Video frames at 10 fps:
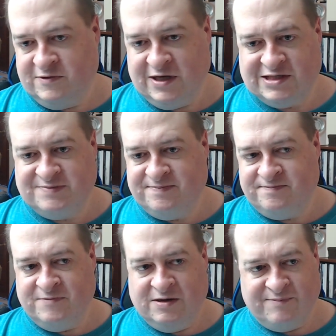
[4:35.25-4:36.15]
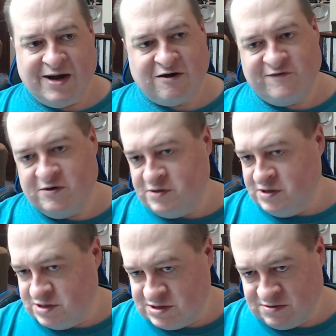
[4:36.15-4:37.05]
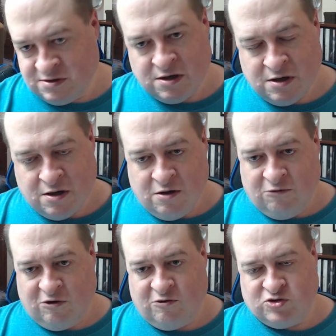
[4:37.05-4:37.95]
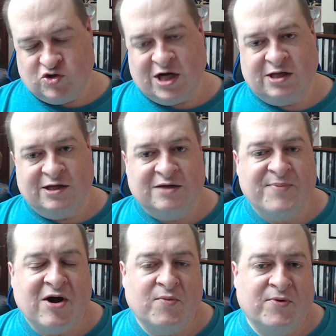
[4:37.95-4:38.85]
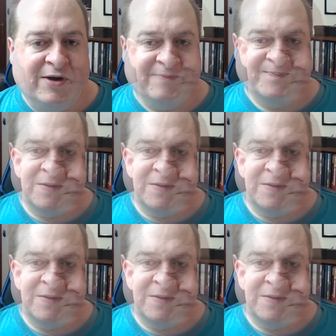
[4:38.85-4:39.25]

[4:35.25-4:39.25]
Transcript: got a microphone, you just record directly into PowerPoint.